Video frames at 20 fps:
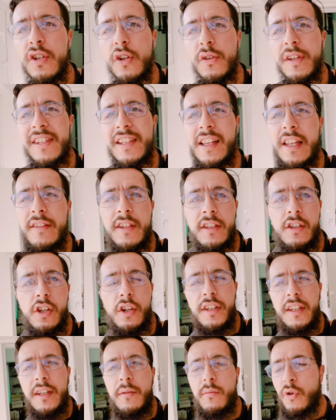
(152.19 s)
So it's 11
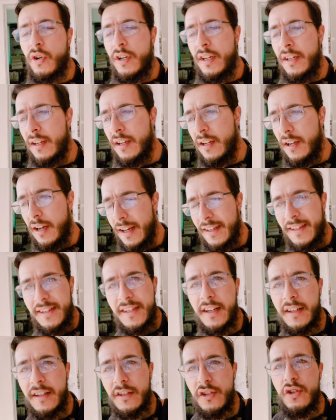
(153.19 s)
o'clock in the morning. I
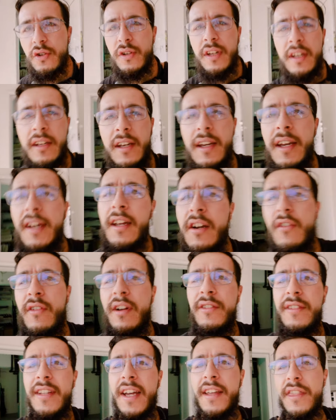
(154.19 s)
started shooting at
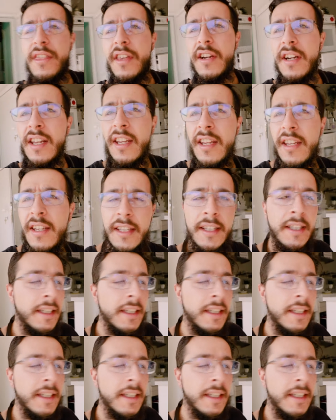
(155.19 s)
around 9:30,